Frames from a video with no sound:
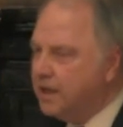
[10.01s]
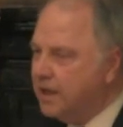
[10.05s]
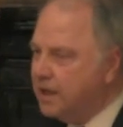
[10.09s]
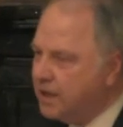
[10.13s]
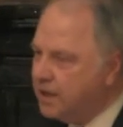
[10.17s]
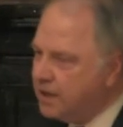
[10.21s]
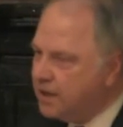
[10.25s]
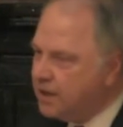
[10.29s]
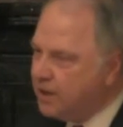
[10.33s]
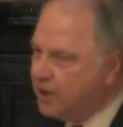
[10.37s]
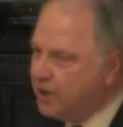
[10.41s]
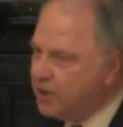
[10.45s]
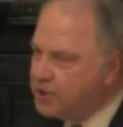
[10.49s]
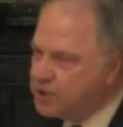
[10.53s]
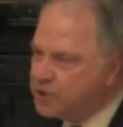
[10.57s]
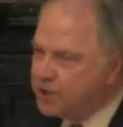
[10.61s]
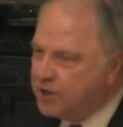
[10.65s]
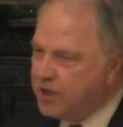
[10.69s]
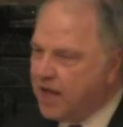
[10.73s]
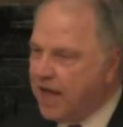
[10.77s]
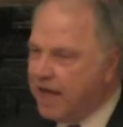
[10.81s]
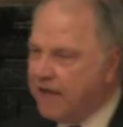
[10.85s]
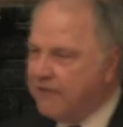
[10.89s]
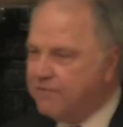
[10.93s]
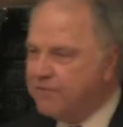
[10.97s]
uh, on
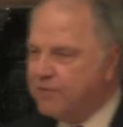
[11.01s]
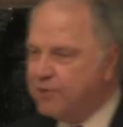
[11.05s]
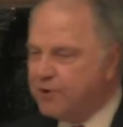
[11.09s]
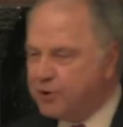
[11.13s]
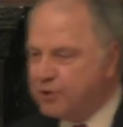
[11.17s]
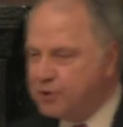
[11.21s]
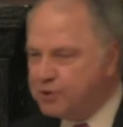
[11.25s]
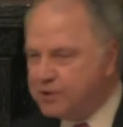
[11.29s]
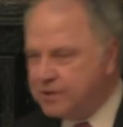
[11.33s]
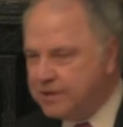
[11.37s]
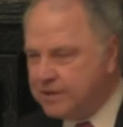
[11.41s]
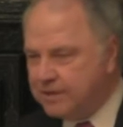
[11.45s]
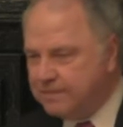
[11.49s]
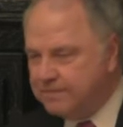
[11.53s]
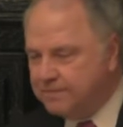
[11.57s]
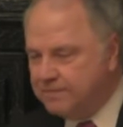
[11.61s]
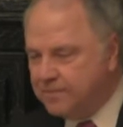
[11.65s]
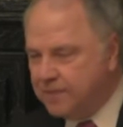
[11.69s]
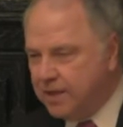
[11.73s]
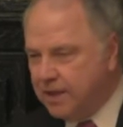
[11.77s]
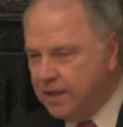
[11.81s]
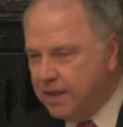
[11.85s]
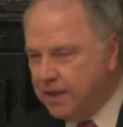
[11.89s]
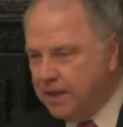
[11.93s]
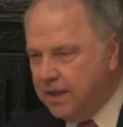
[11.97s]
July
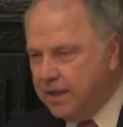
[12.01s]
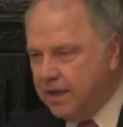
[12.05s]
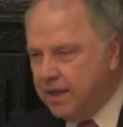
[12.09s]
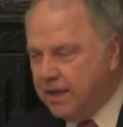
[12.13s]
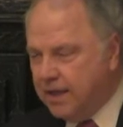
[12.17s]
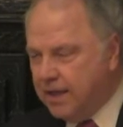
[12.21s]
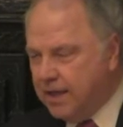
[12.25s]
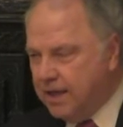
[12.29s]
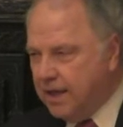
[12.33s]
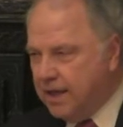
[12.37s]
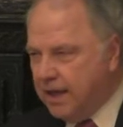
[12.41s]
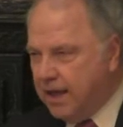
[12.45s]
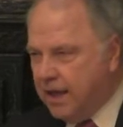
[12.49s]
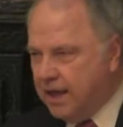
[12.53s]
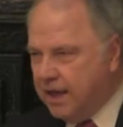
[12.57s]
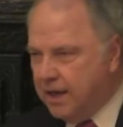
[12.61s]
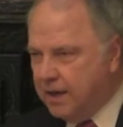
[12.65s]
1st.